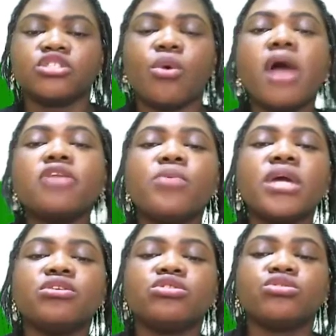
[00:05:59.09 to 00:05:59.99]
So what do
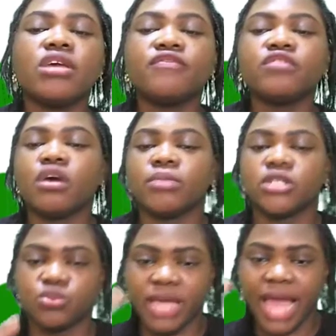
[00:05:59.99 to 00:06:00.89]
we do to even
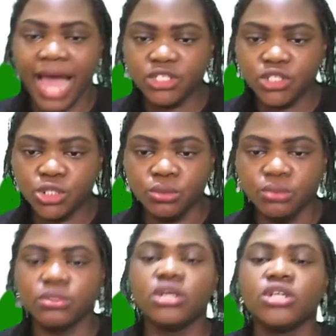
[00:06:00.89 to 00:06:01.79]
numbers? We add 2.
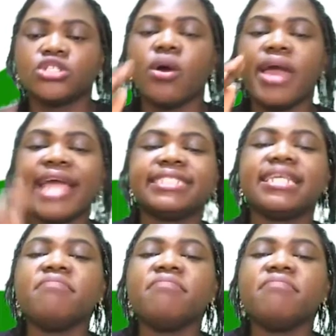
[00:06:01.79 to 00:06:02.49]
So 18